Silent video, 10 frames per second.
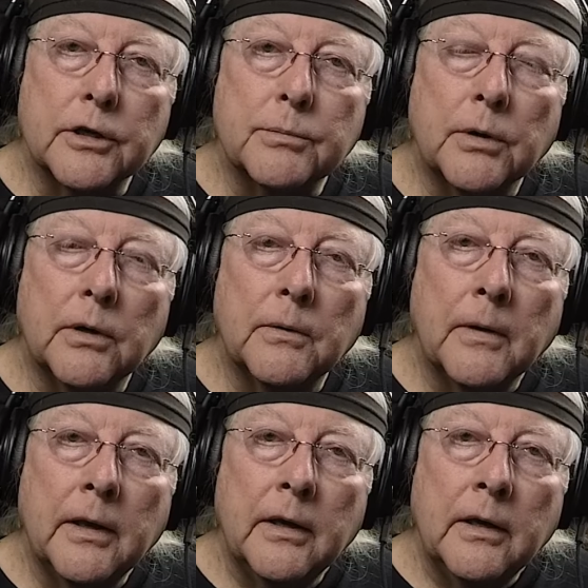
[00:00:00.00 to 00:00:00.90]
Pro
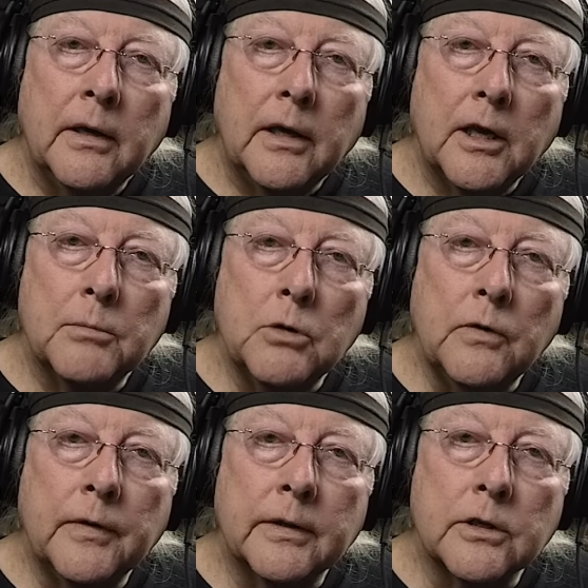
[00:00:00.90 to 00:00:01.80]
and
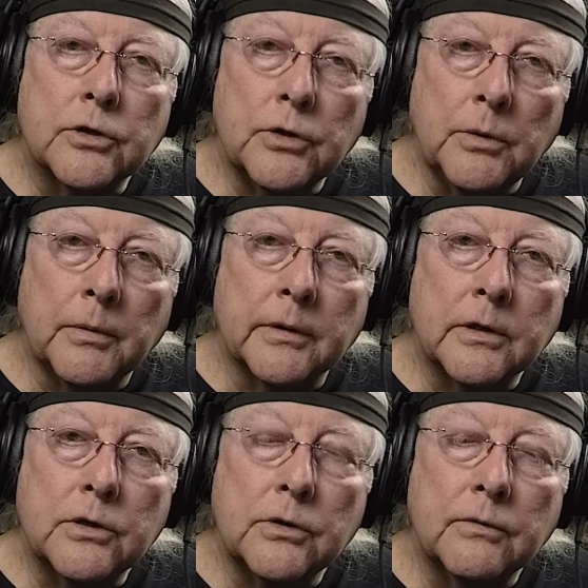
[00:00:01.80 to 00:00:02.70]
move in this new one
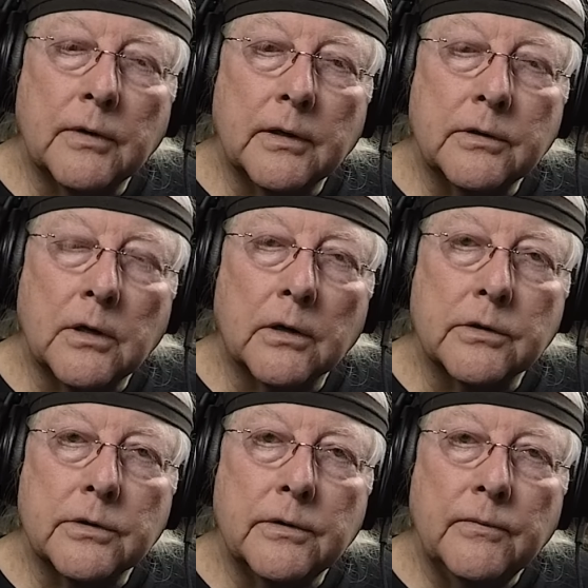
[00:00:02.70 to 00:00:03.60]
that you've
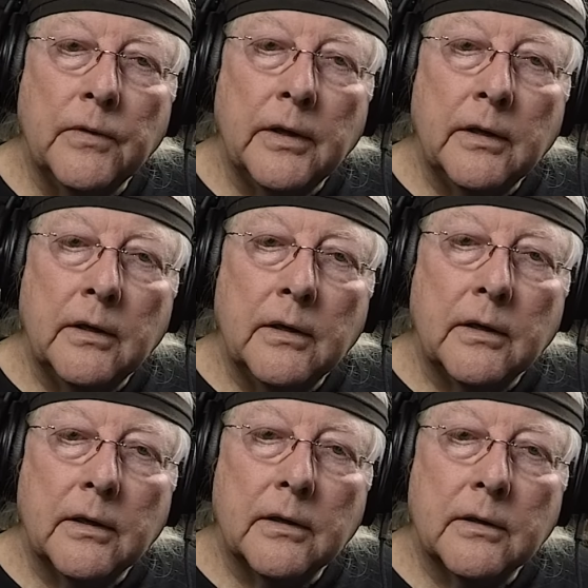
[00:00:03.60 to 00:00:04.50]
doctored.
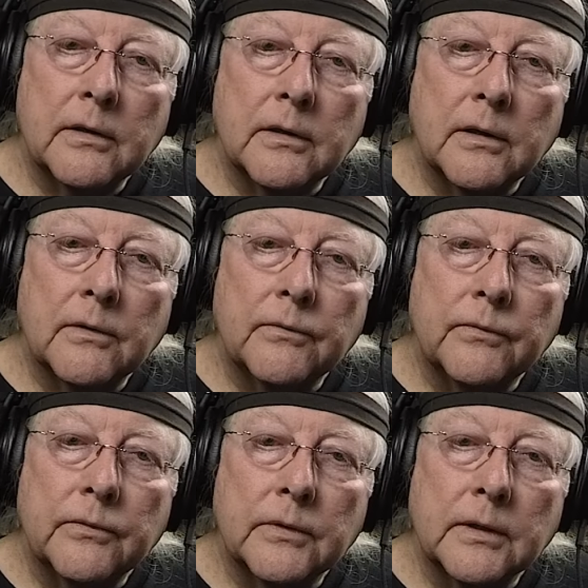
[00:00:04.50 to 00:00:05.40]
And
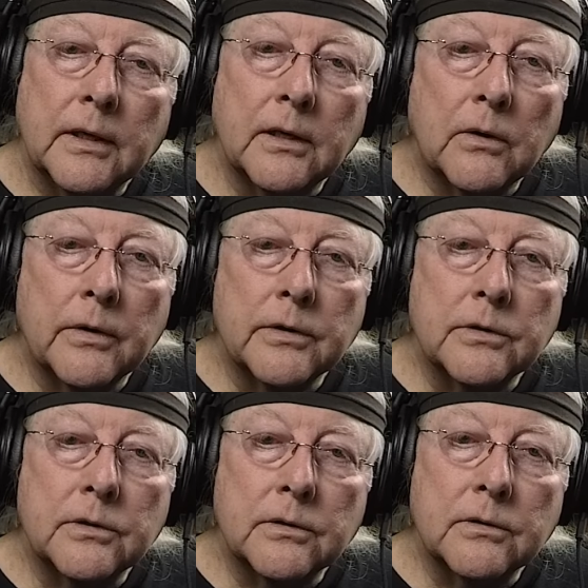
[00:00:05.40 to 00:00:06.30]
it
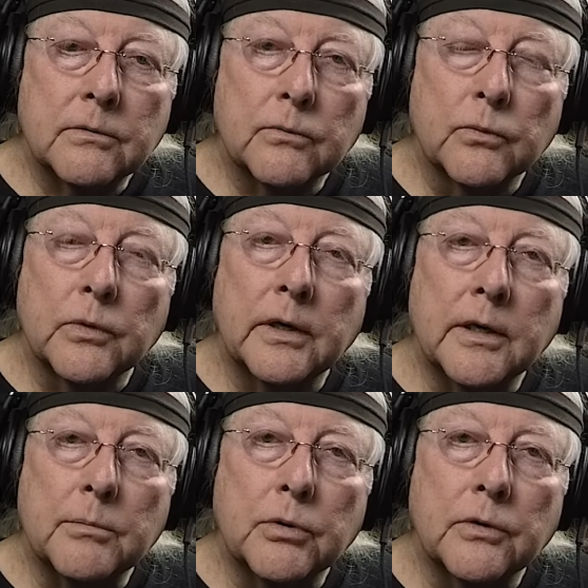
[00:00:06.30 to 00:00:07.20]
always really
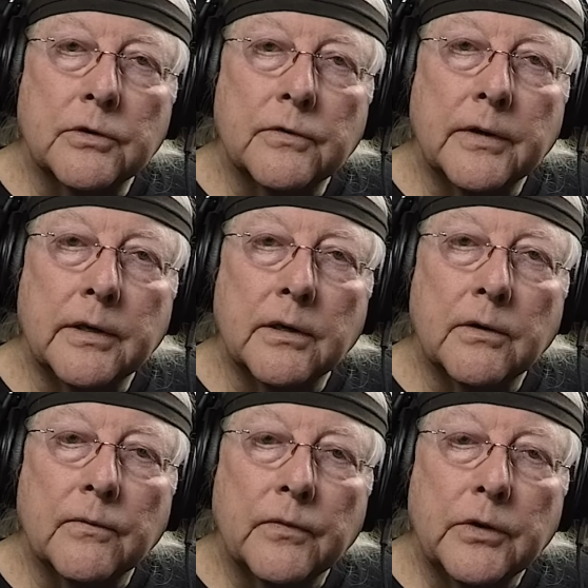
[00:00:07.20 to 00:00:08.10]
improves the
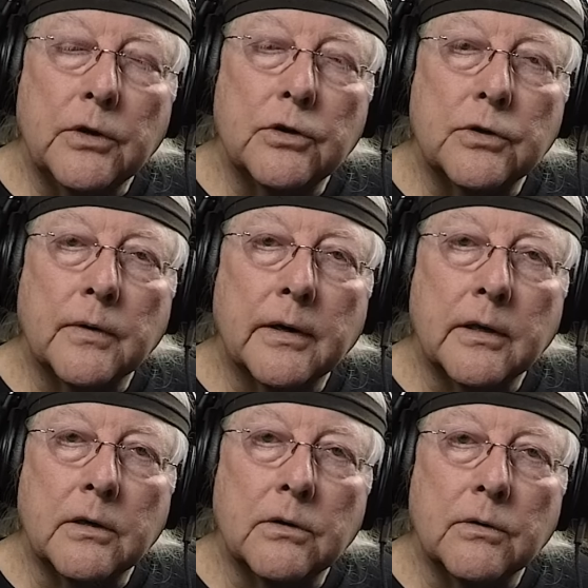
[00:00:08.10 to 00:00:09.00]
video. Used to, I
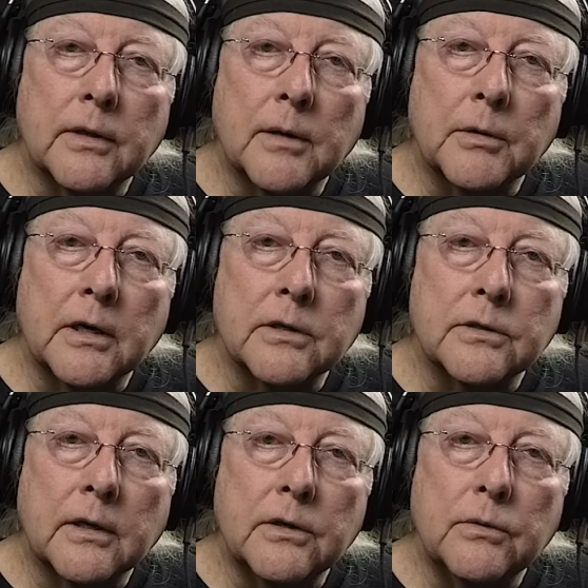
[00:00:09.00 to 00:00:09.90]
didn't do that because
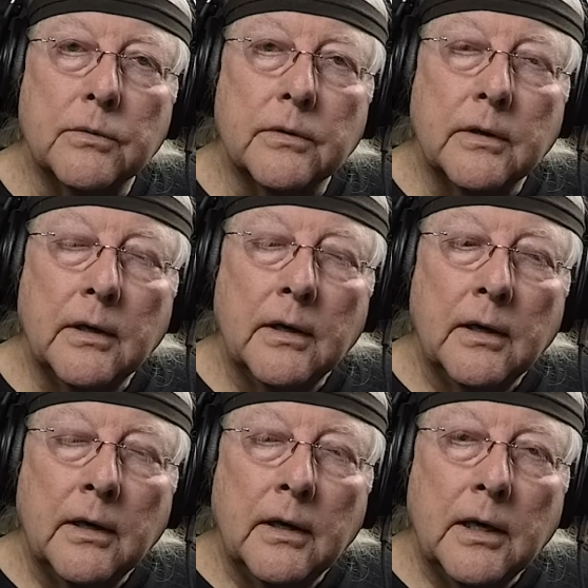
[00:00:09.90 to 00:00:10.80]
I knew
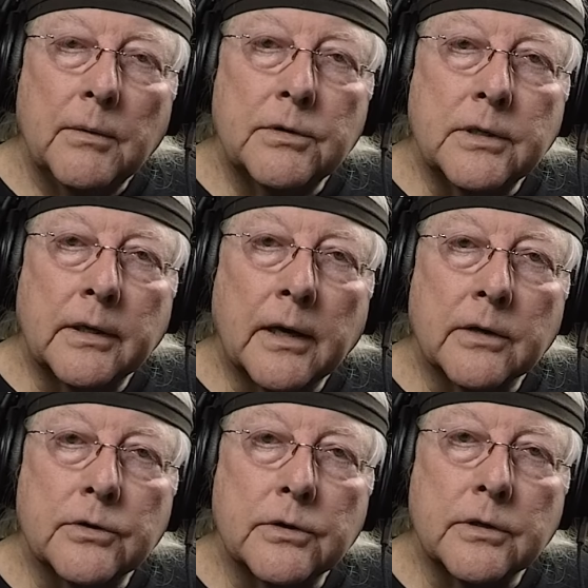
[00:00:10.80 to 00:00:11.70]
it would take
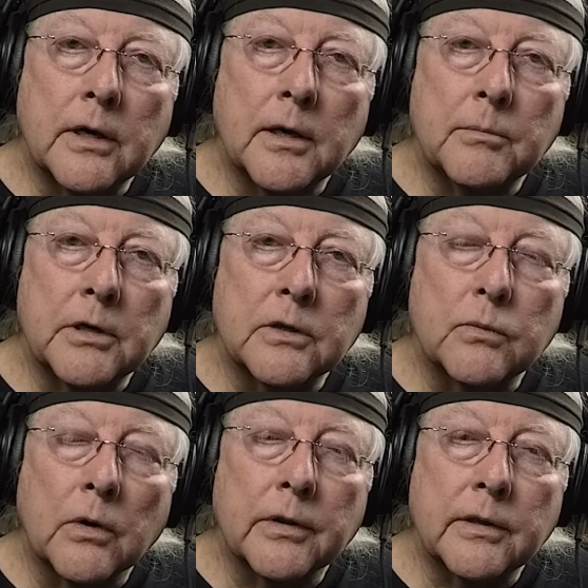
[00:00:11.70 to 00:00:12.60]
extra time, but it's
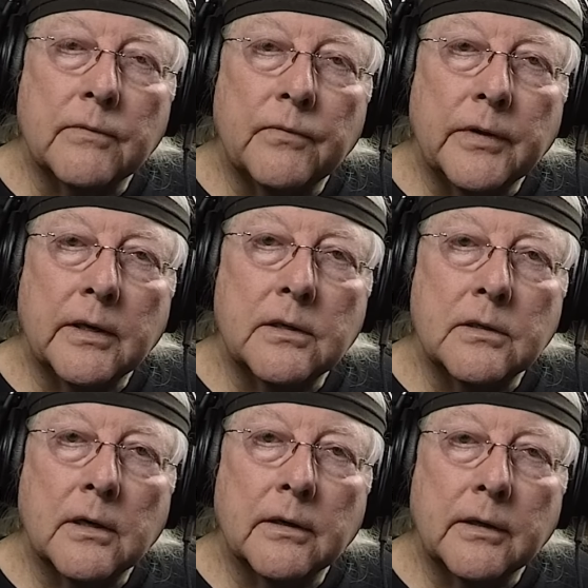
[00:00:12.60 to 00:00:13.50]
worth it. It
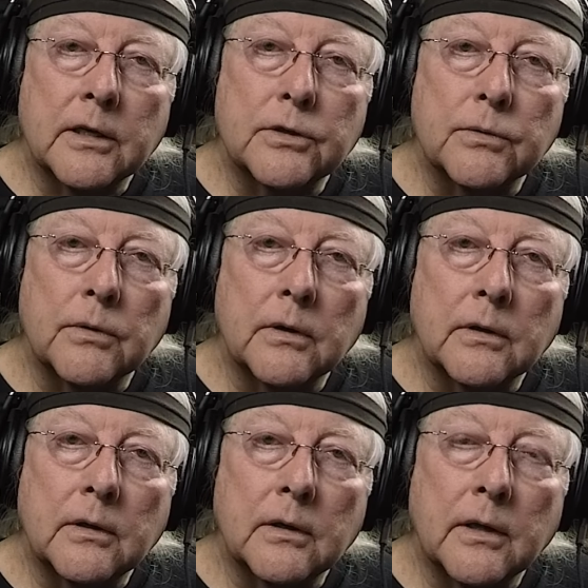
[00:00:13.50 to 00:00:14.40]
gets
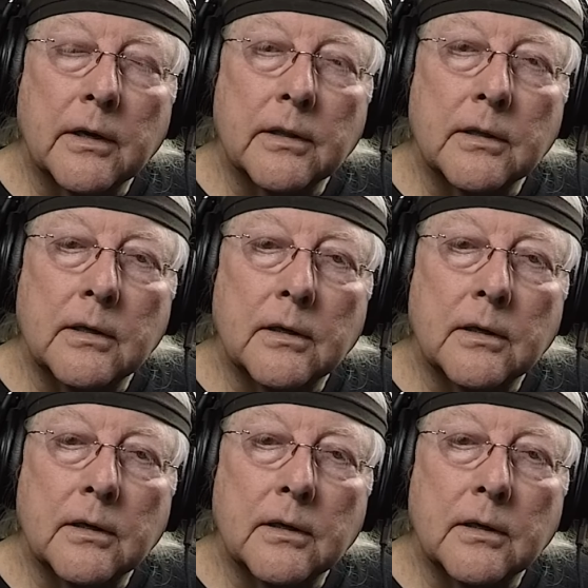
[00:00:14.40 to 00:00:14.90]
through a lot of the